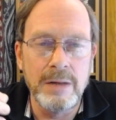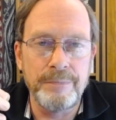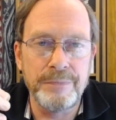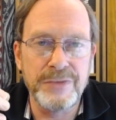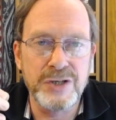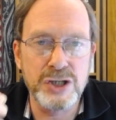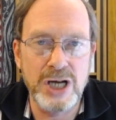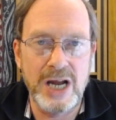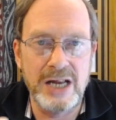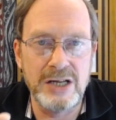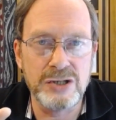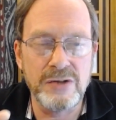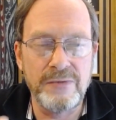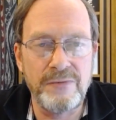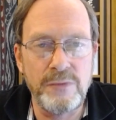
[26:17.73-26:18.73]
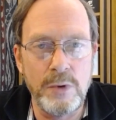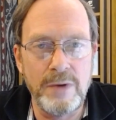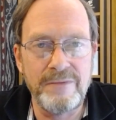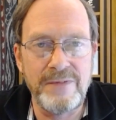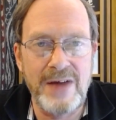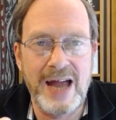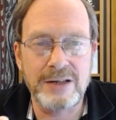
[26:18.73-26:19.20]
changed the form
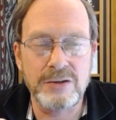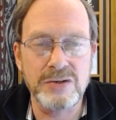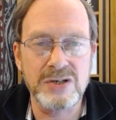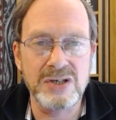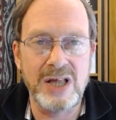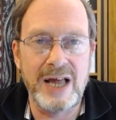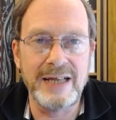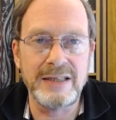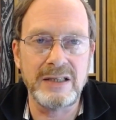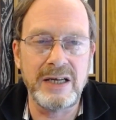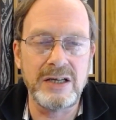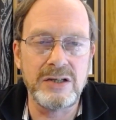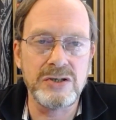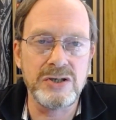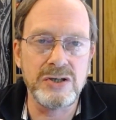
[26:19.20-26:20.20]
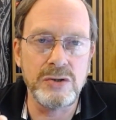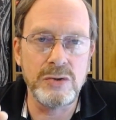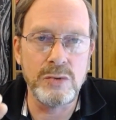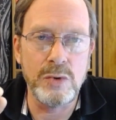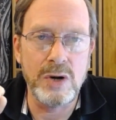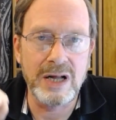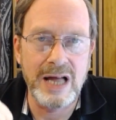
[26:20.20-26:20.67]
factor slightly
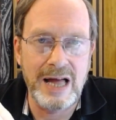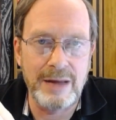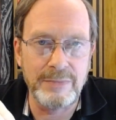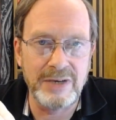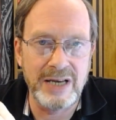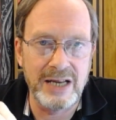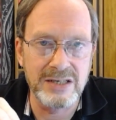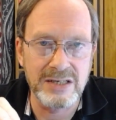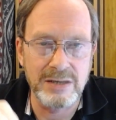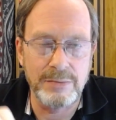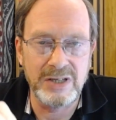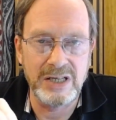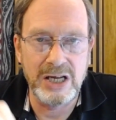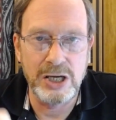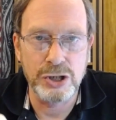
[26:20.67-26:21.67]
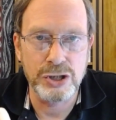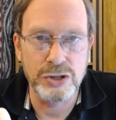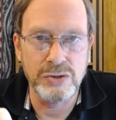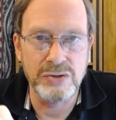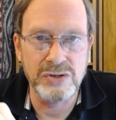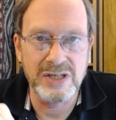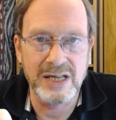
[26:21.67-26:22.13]
to accommodate some of the
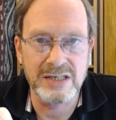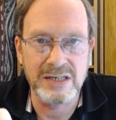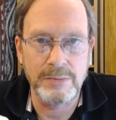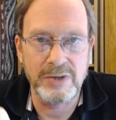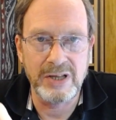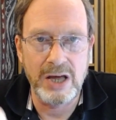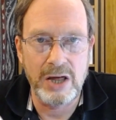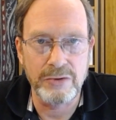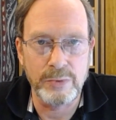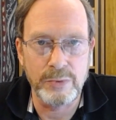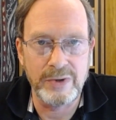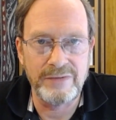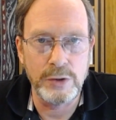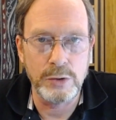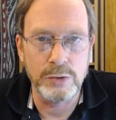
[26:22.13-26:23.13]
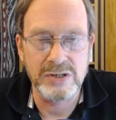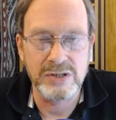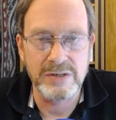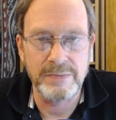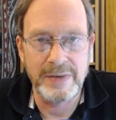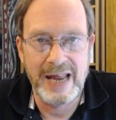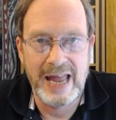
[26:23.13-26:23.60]
issues that some of the other reviewers
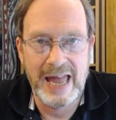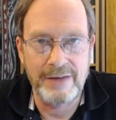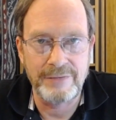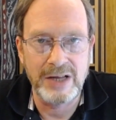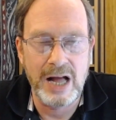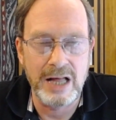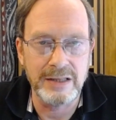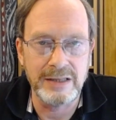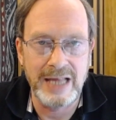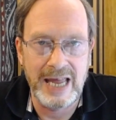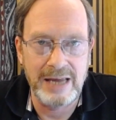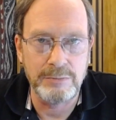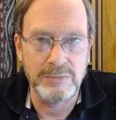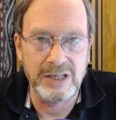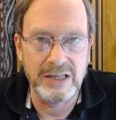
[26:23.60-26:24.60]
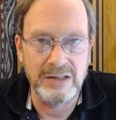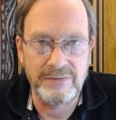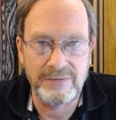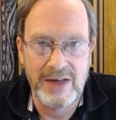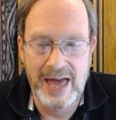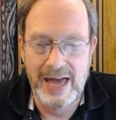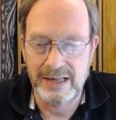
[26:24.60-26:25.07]
have been having, namely the
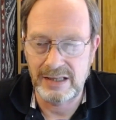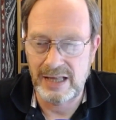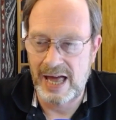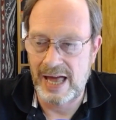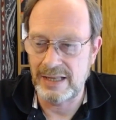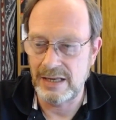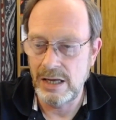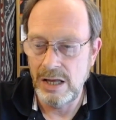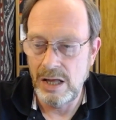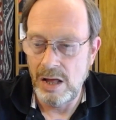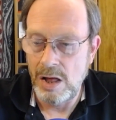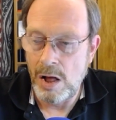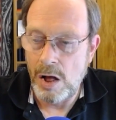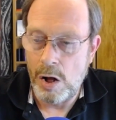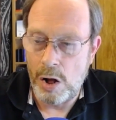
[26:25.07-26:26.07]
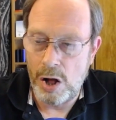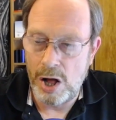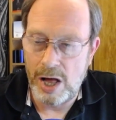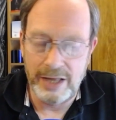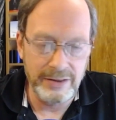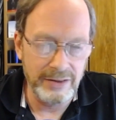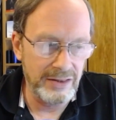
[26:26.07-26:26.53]
fact that
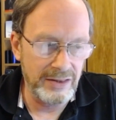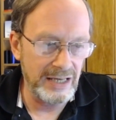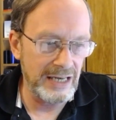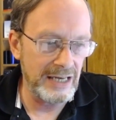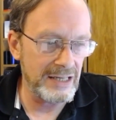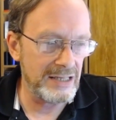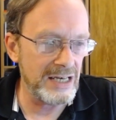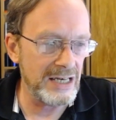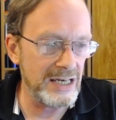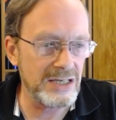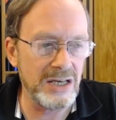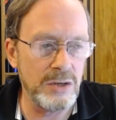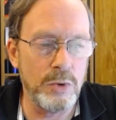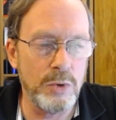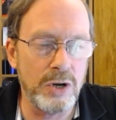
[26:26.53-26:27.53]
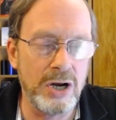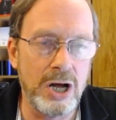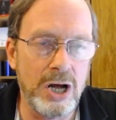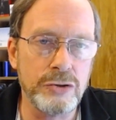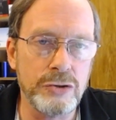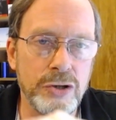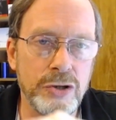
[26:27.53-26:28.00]
on the
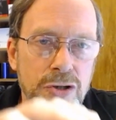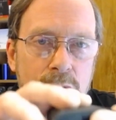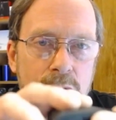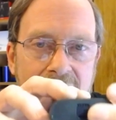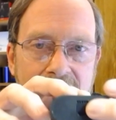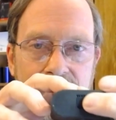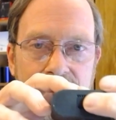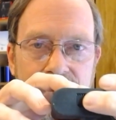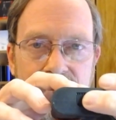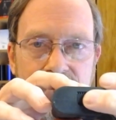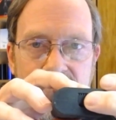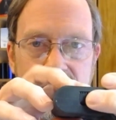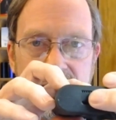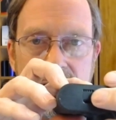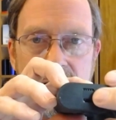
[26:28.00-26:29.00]
TC100 you have the